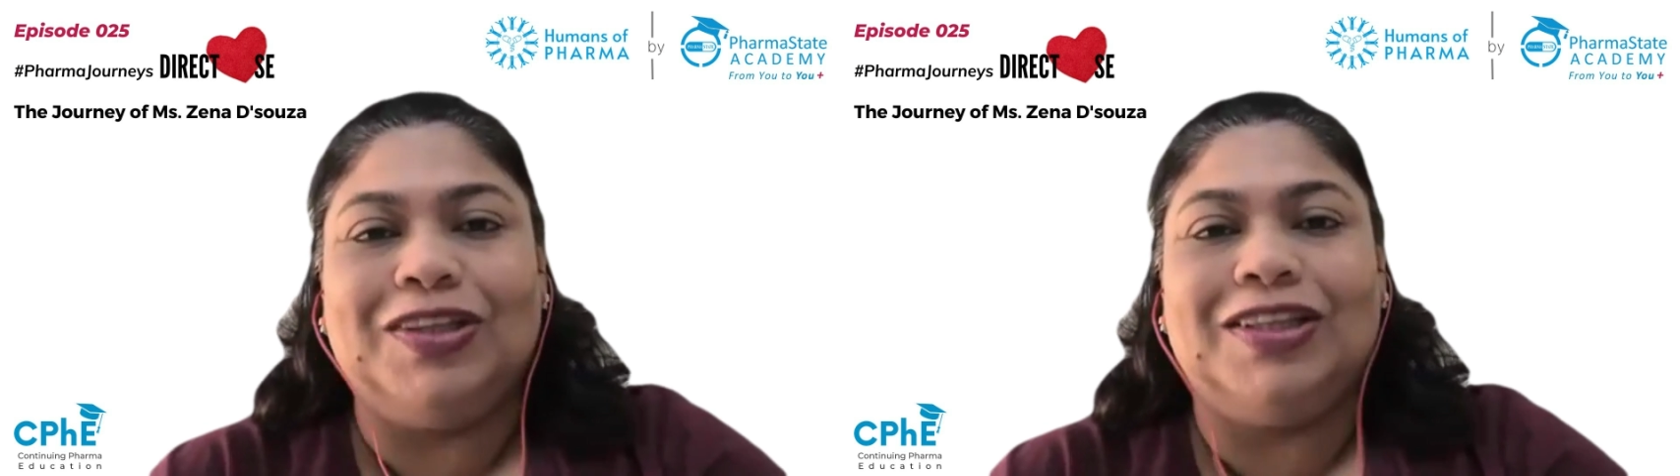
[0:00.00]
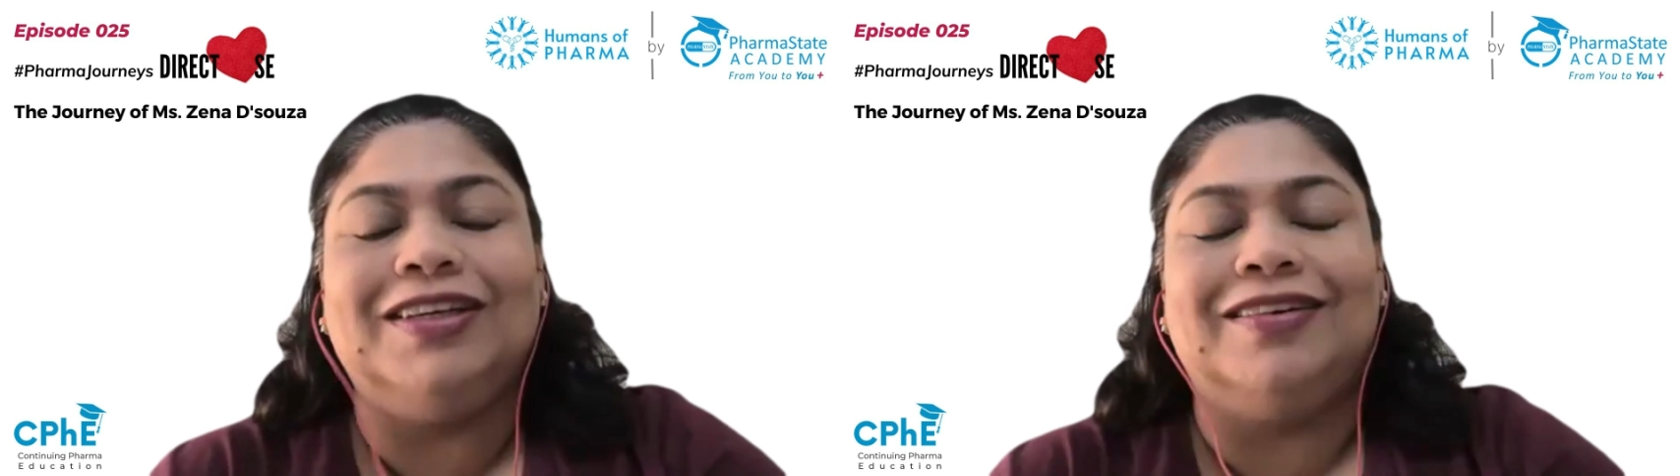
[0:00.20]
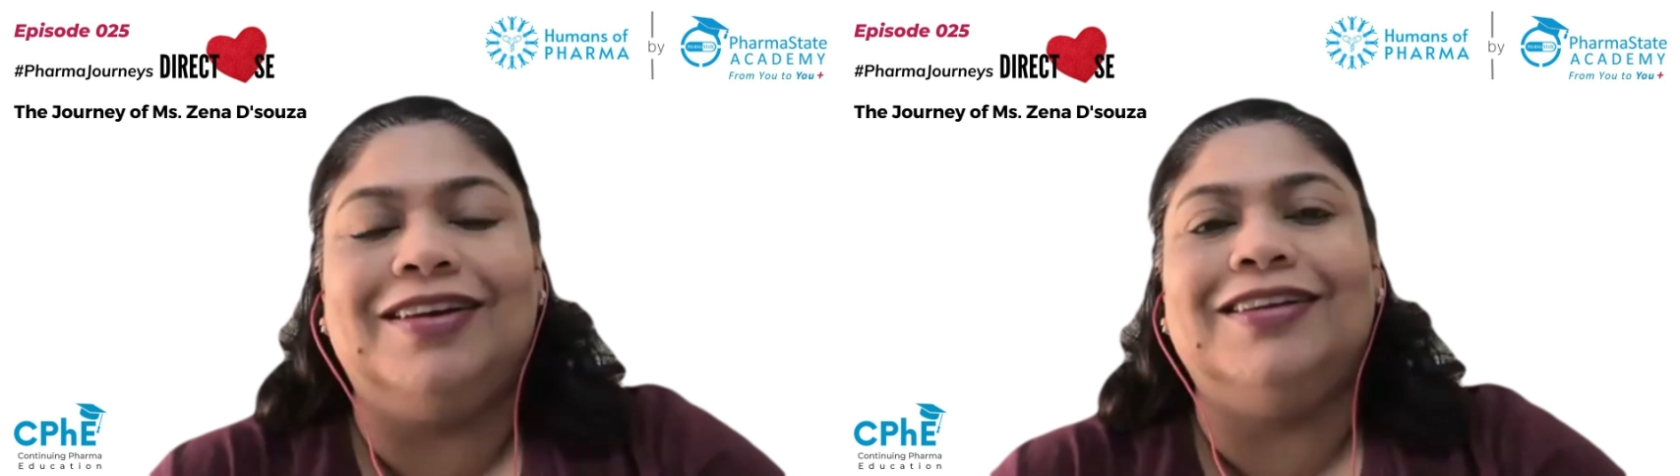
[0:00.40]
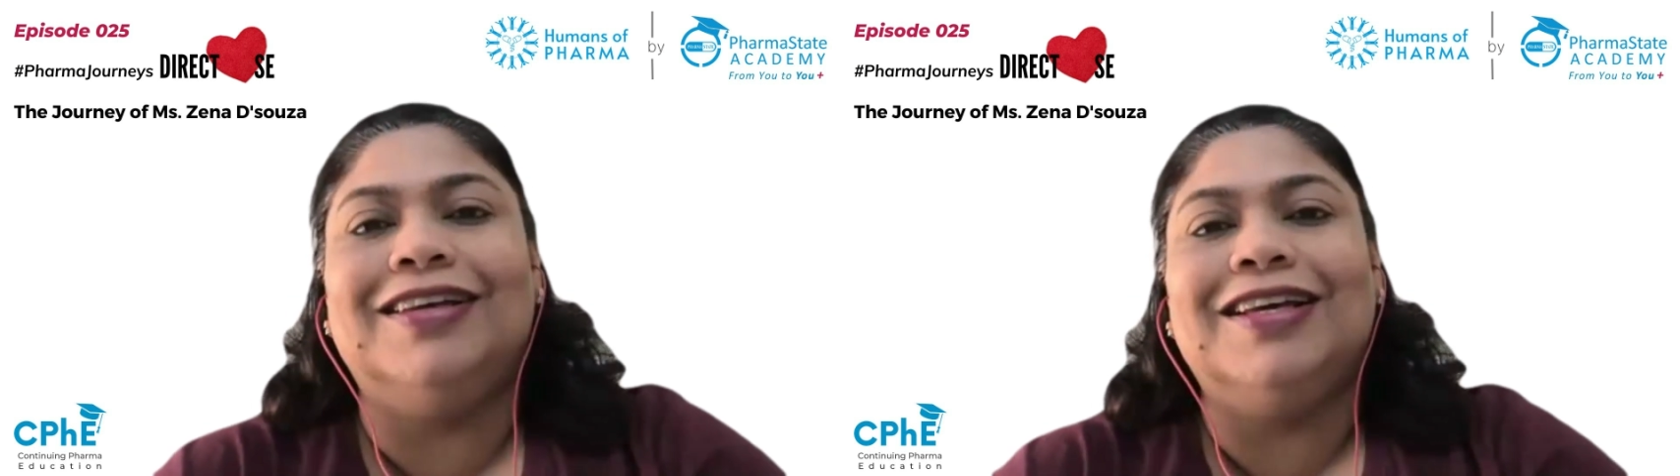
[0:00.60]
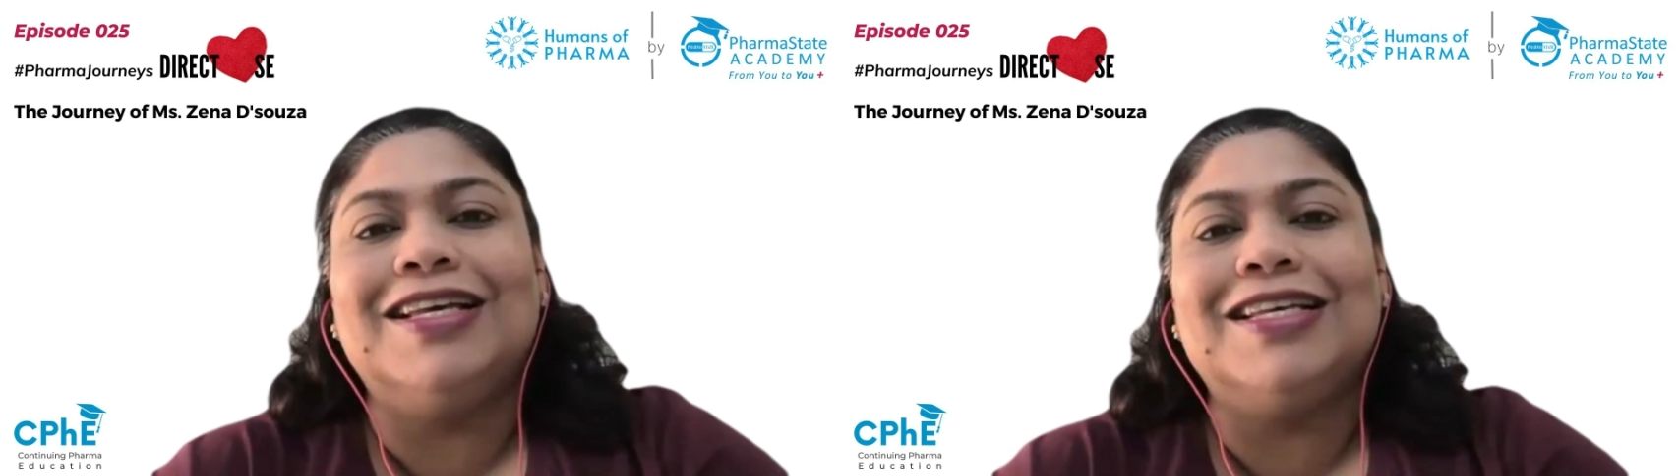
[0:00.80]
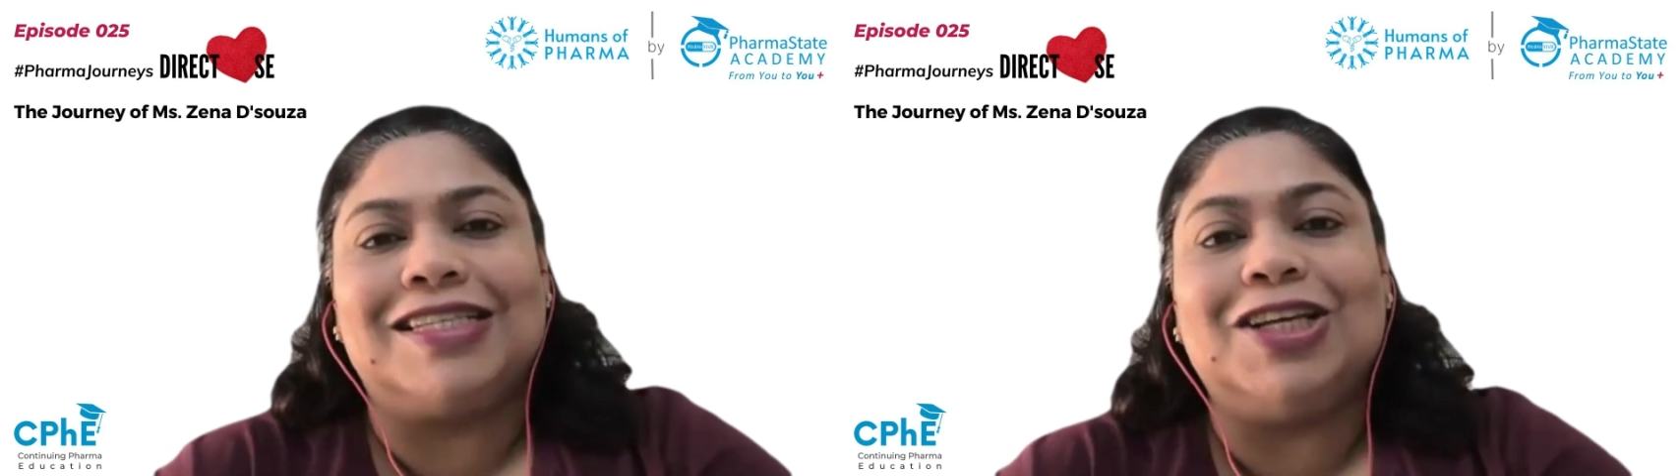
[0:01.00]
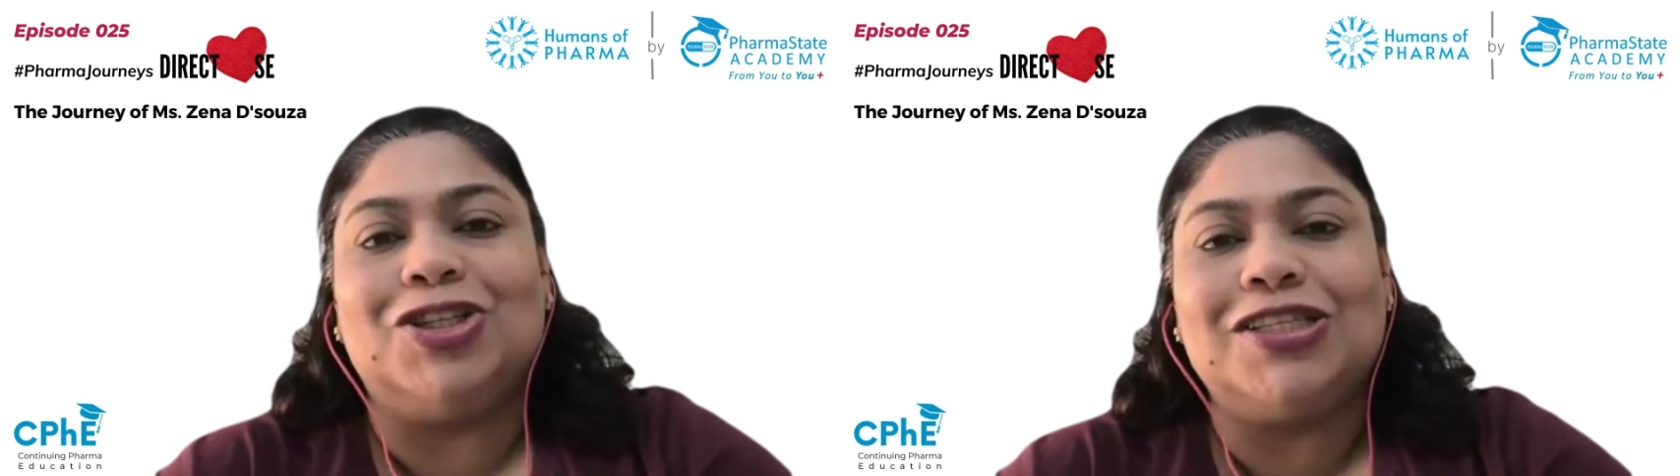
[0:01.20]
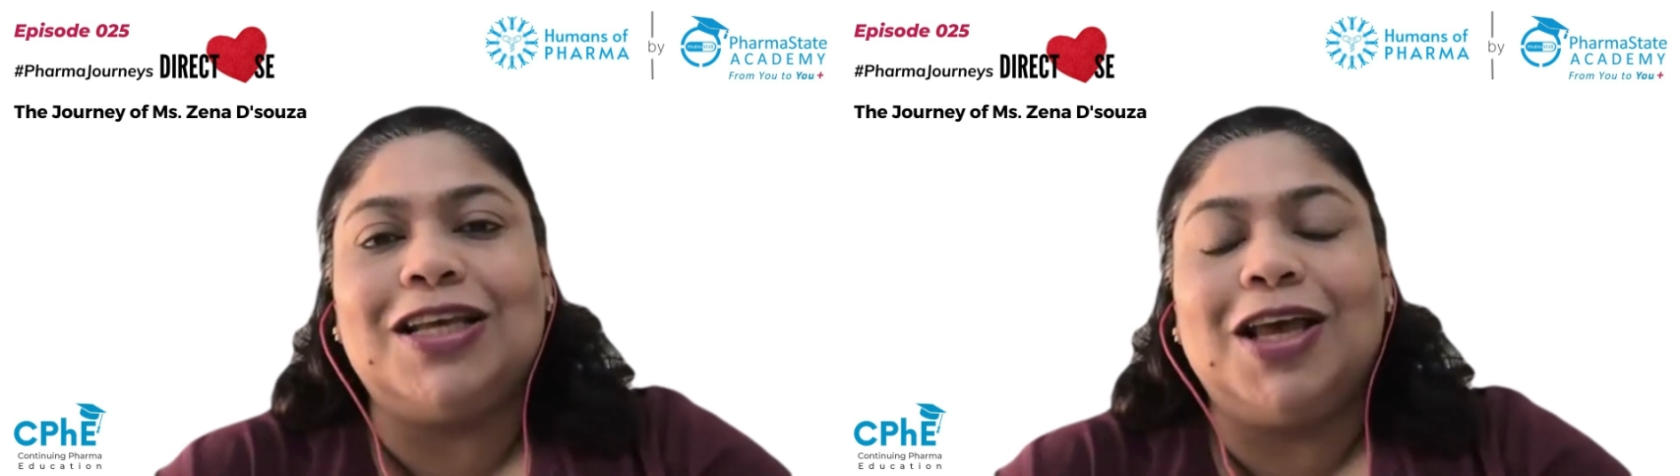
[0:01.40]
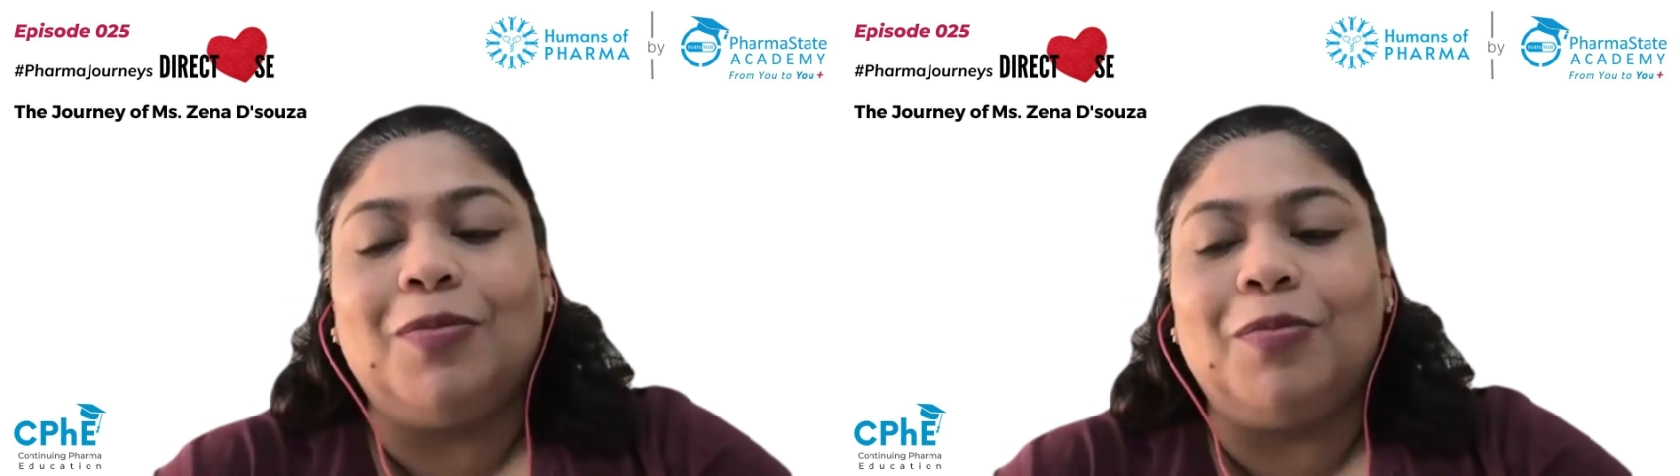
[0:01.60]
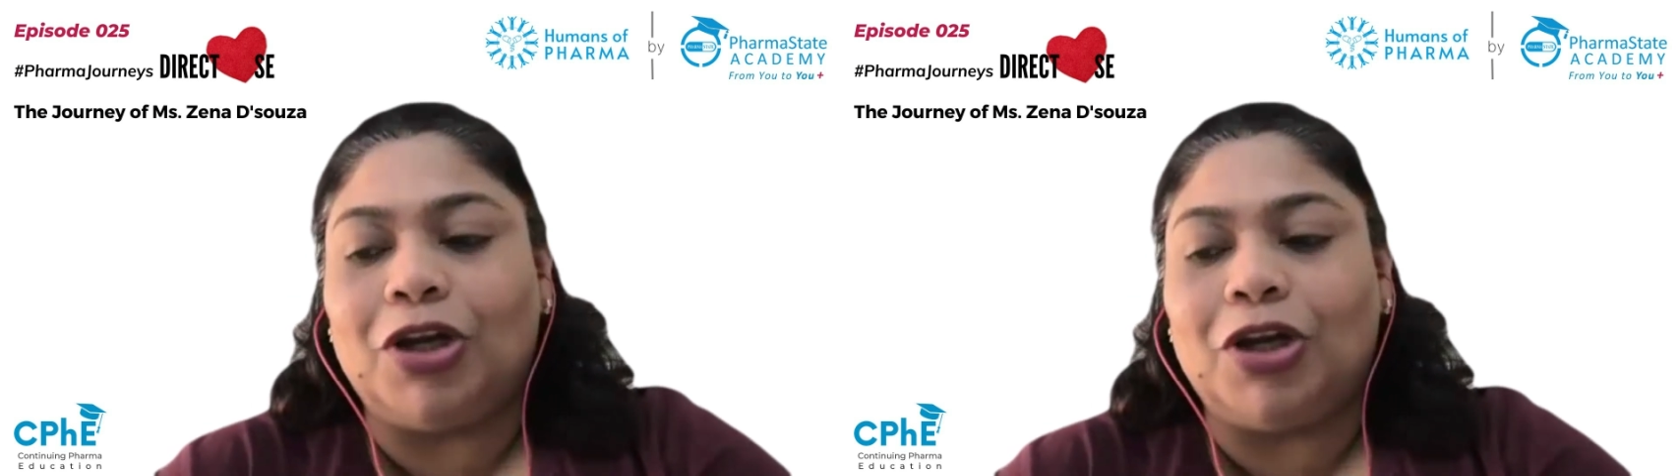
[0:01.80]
in the early stages.